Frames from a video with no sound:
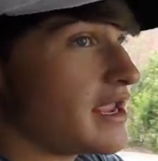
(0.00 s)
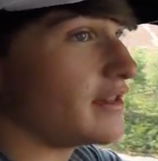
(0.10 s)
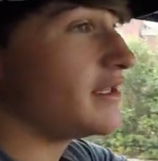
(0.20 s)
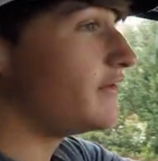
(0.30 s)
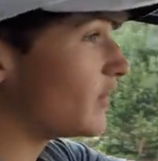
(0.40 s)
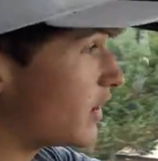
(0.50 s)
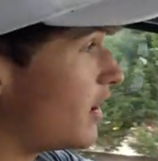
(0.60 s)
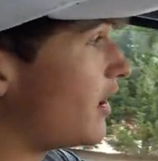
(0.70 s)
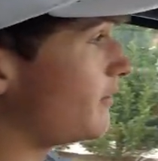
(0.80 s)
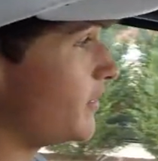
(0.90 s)
and leave a
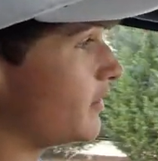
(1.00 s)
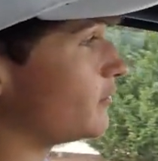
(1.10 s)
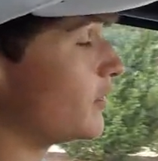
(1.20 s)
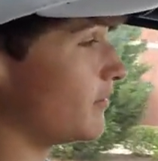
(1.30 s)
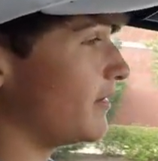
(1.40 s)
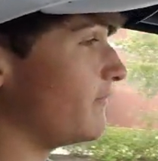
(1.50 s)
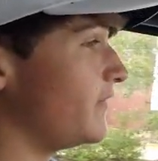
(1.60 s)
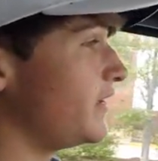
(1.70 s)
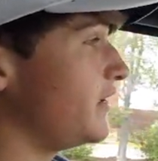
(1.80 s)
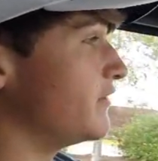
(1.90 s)
comment on one of my
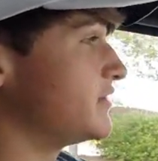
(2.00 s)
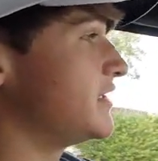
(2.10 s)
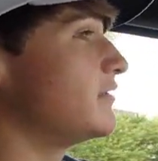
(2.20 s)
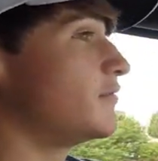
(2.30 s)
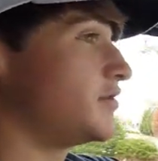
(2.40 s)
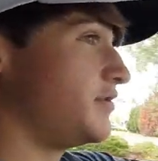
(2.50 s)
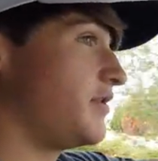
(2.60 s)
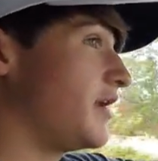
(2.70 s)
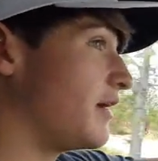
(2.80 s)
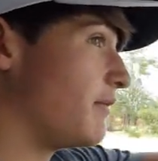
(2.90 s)
videos saying what
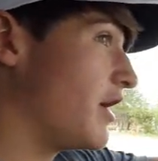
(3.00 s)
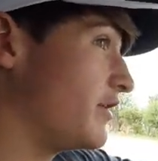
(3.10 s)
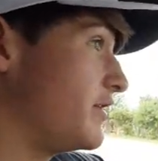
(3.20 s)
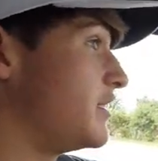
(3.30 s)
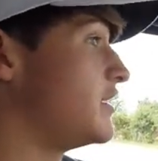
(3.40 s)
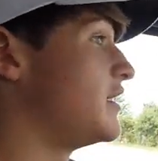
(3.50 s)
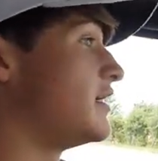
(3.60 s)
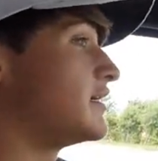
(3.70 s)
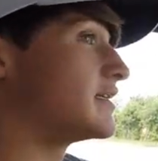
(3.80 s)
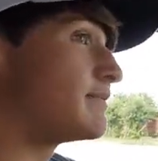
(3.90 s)
you think about it.
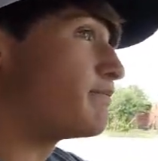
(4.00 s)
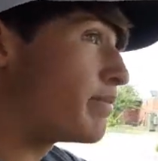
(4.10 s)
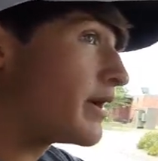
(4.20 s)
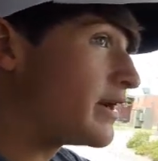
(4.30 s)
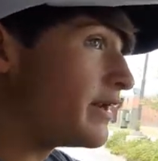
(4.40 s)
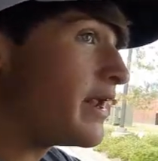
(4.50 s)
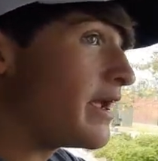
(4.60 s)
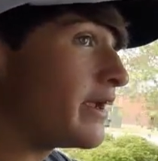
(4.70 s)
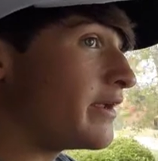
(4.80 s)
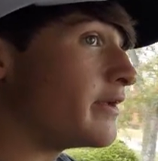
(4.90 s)
It's pretty
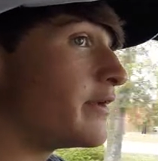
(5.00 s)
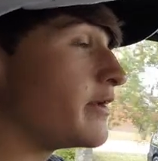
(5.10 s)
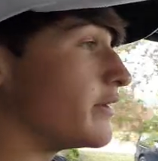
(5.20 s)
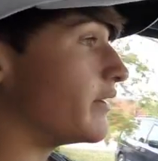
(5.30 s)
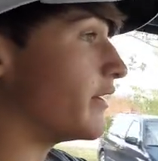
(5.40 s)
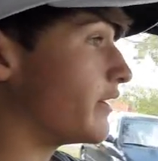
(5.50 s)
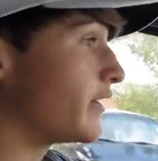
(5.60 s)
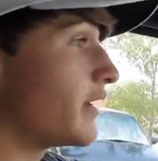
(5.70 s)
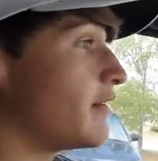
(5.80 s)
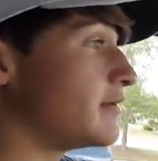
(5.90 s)
dang good.
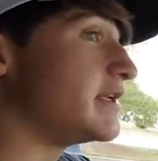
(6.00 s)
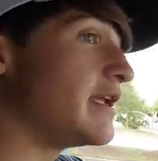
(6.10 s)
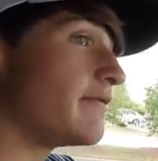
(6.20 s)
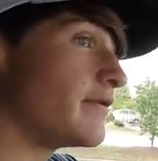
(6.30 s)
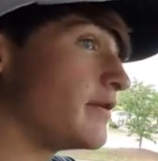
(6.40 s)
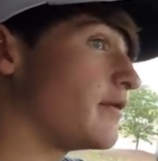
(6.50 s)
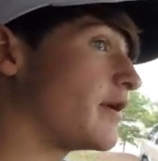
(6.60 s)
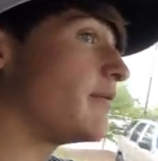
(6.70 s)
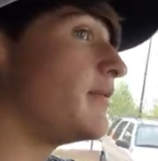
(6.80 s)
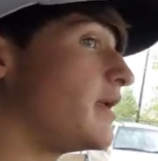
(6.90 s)
I would definitely
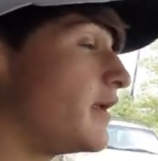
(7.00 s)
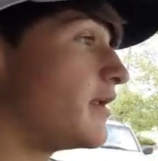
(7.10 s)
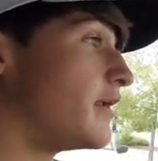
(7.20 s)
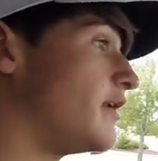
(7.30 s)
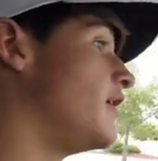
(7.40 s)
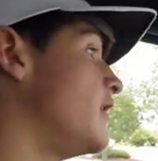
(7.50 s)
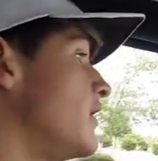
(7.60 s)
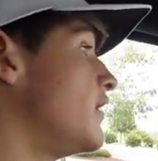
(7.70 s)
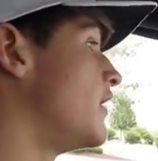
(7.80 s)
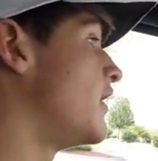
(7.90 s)
recommend
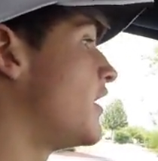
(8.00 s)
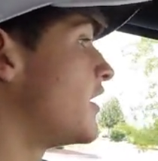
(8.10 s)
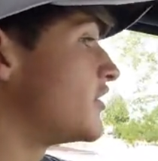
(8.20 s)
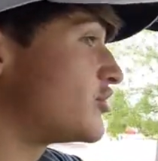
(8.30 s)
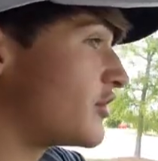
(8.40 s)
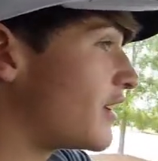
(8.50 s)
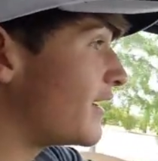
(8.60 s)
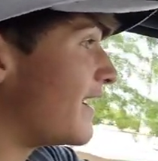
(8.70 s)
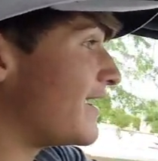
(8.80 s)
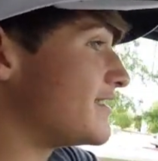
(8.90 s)

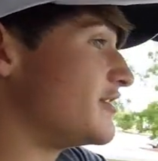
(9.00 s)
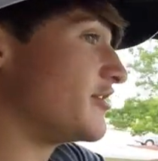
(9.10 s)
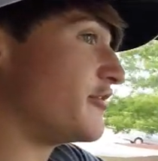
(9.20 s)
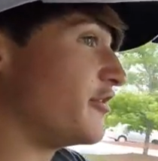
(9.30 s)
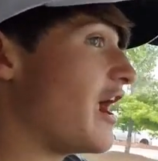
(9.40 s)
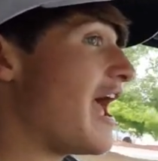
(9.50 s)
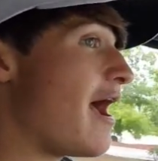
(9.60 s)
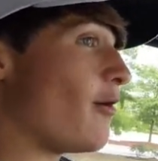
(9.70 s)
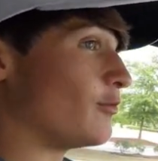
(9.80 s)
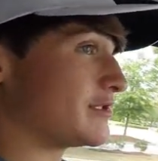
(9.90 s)
trying that sucker
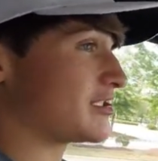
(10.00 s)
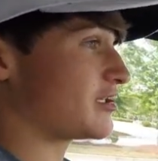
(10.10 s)
out.